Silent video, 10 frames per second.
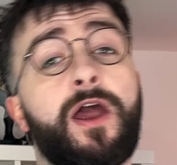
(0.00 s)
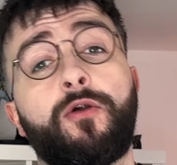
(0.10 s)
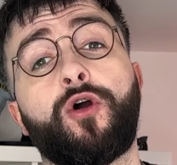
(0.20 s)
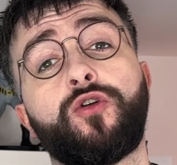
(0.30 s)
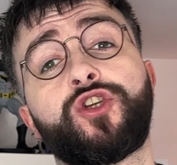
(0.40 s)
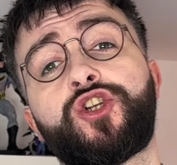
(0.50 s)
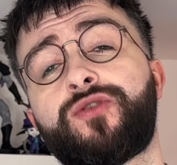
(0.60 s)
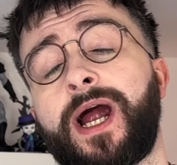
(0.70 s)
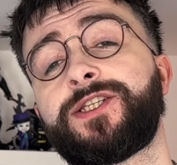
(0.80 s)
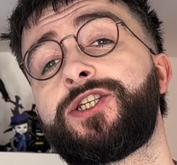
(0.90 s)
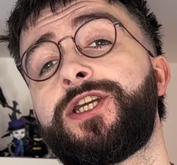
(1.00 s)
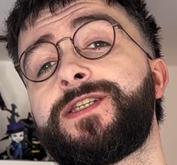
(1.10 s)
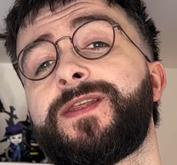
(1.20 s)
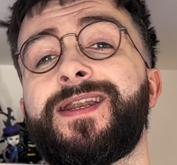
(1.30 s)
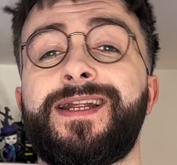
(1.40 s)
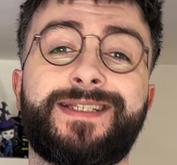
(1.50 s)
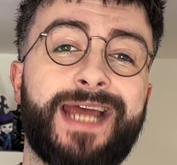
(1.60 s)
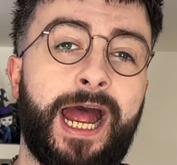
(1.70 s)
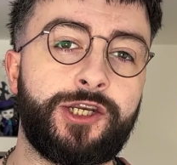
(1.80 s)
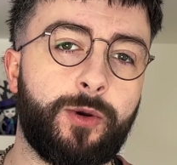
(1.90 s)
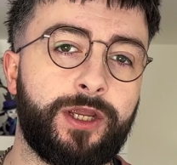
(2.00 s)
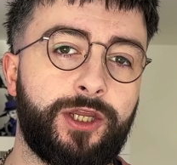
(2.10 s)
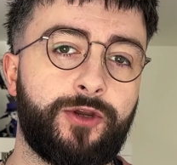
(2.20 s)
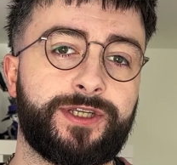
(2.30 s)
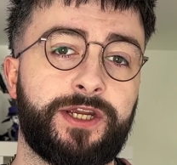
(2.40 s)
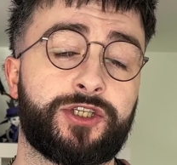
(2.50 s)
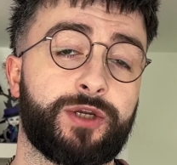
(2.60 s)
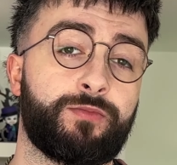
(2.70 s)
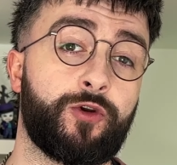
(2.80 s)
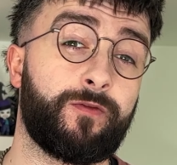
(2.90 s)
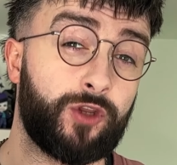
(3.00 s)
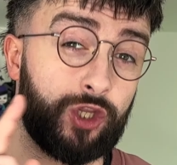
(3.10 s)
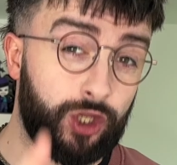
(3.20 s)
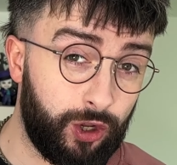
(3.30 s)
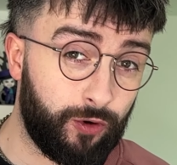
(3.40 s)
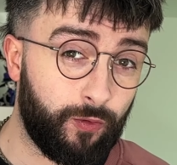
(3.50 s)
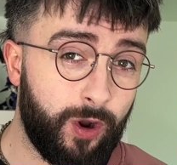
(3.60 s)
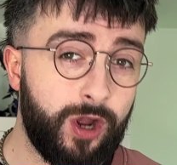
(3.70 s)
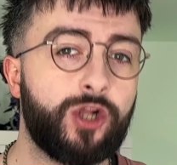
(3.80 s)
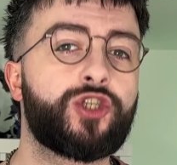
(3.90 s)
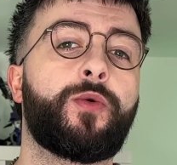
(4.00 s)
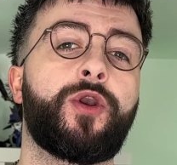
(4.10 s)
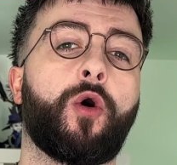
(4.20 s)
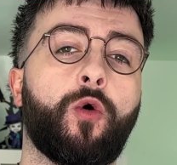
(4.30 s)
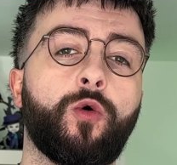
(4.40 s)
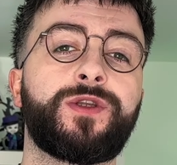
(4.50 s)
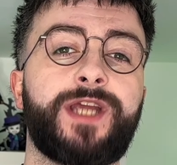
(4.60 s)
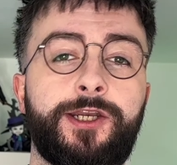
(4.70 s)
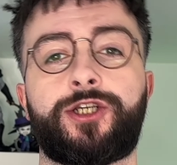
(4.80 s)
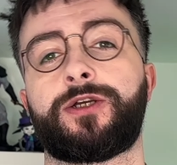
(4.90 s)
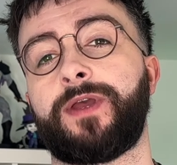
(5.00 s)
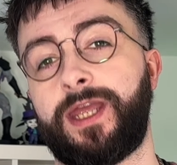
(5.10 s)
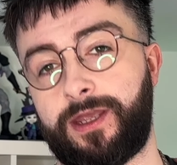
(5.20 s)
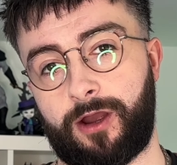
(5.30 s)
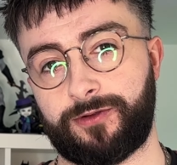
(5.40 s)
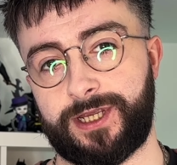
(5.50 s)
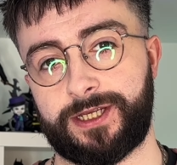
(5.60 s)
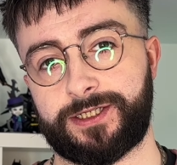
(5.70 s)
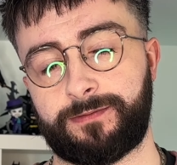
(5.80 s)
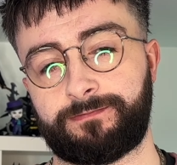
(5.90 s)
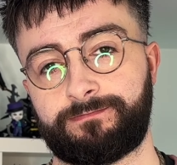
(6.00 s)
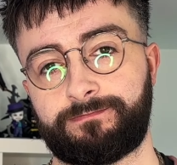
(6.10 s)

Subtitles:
are all strategies that Nintendo are using to move you to an all-digital ecosystem.